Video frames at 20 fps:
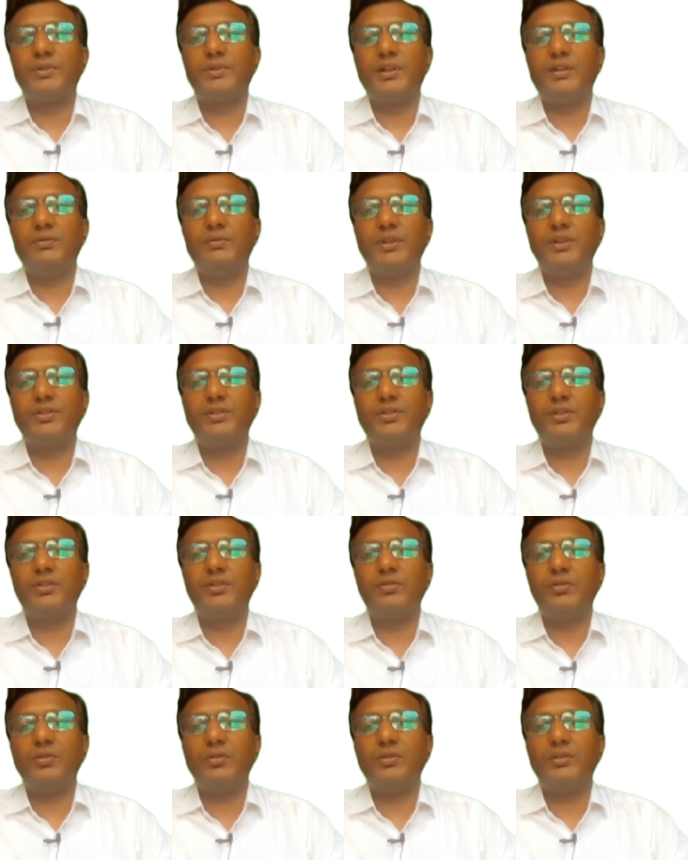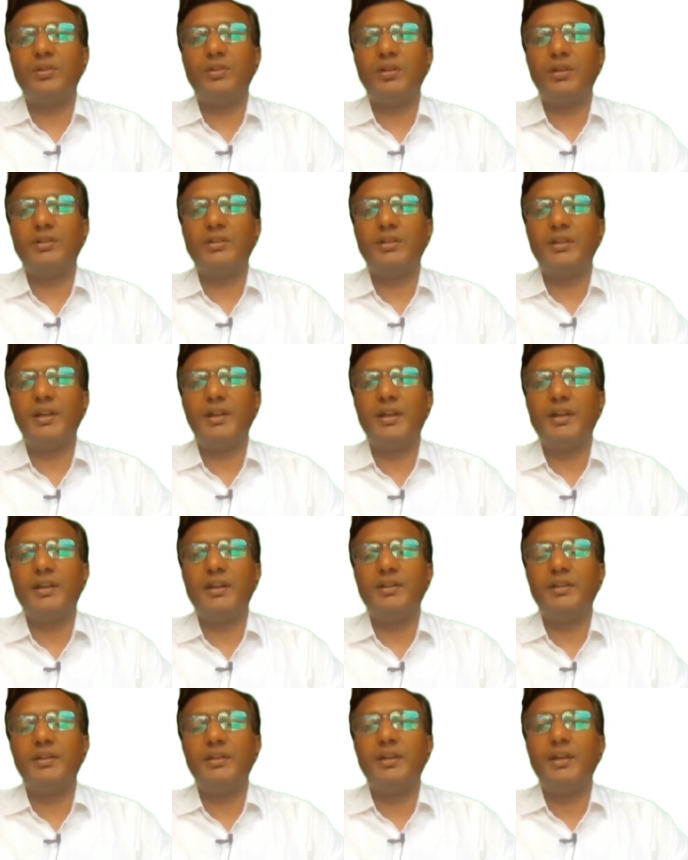convection, on the other
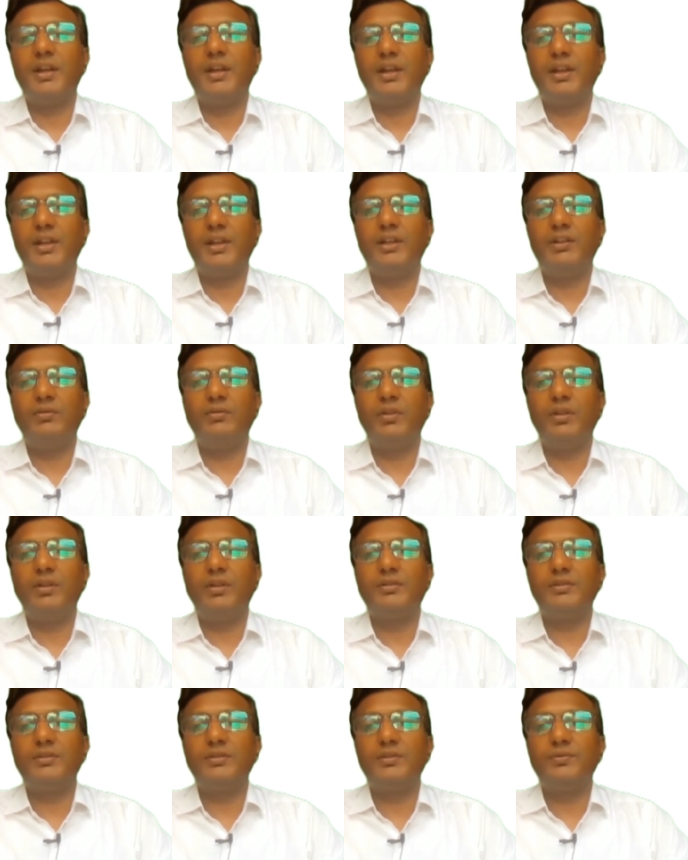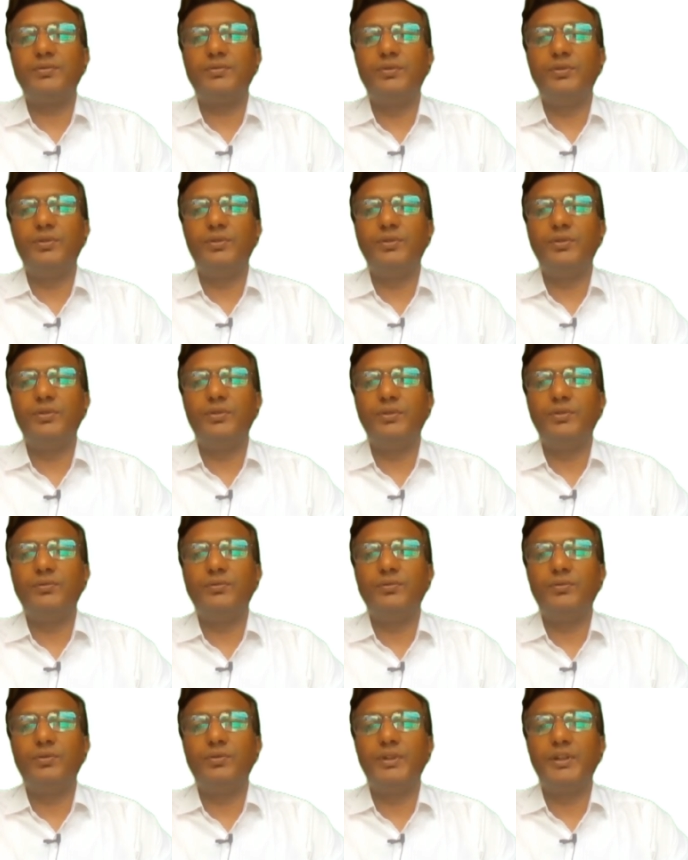hand, involves the fluid
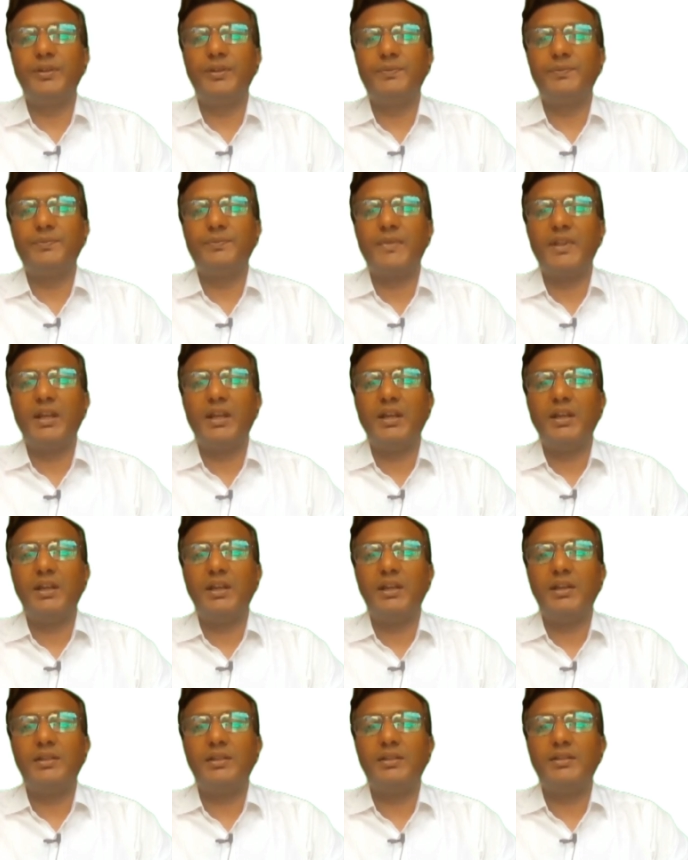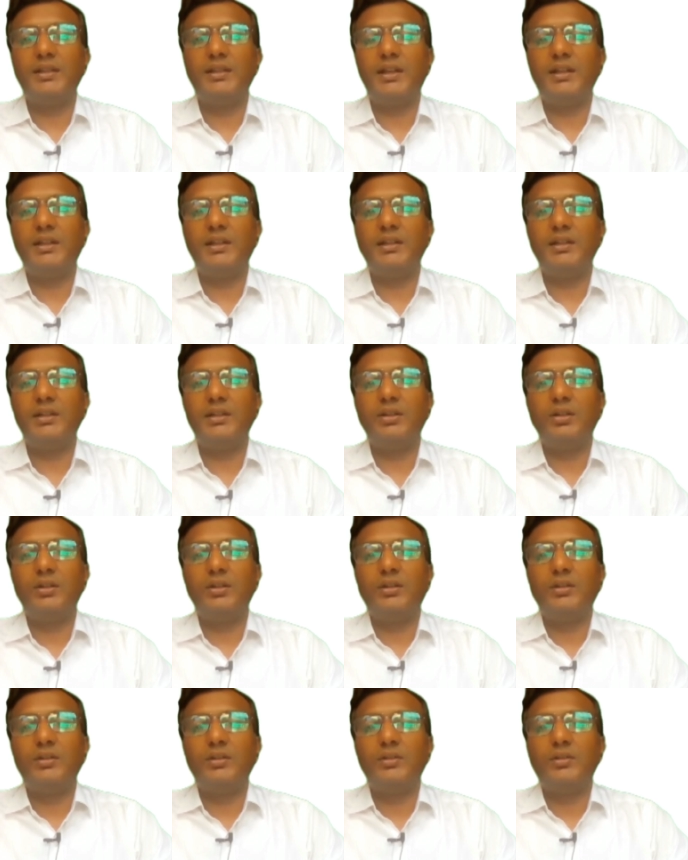flowing inside a
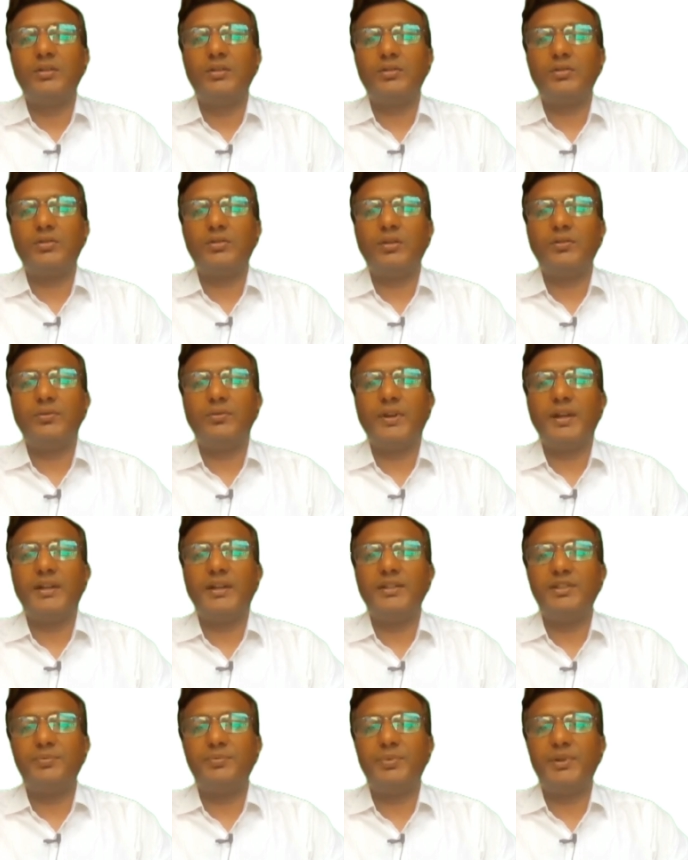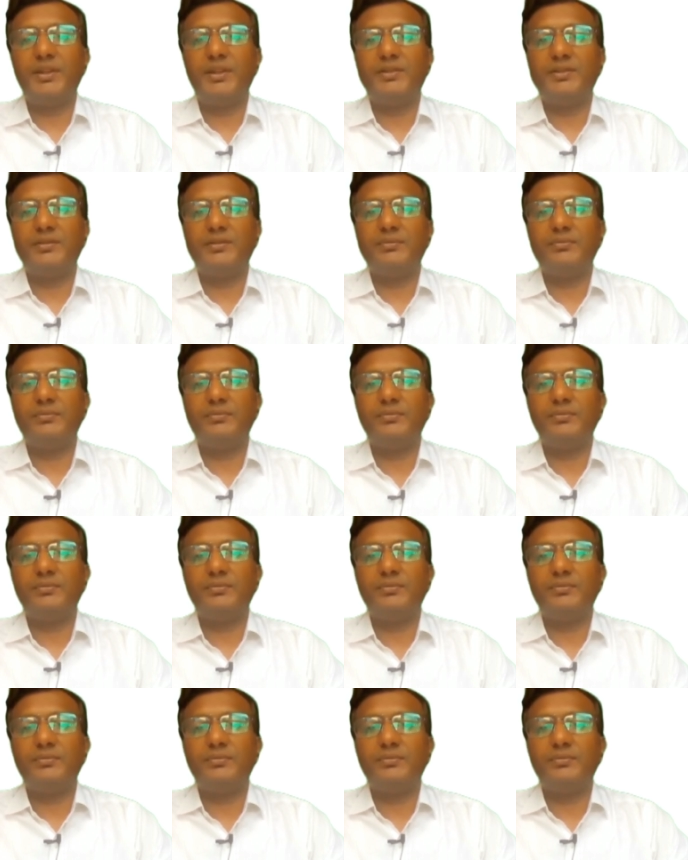confined space,